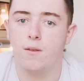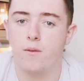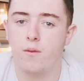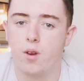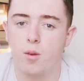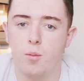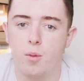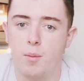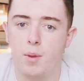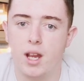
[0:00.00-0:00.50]

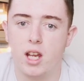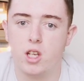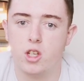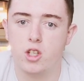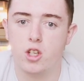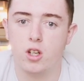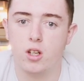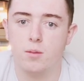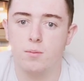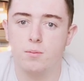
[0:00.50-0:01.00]
from the pet
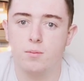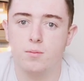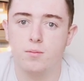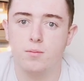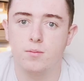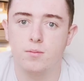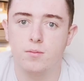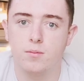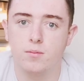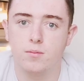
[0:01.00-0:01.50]
shop.
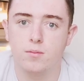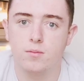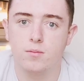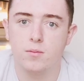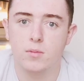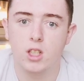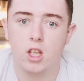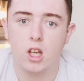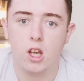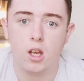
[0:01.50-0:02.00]

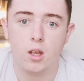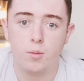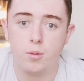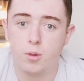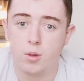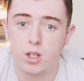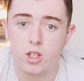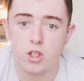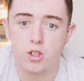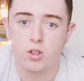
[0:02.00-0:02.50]
Hope
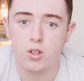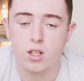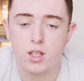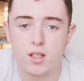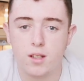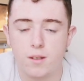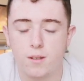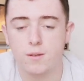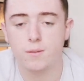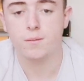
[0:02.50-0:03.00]
you enjoyed.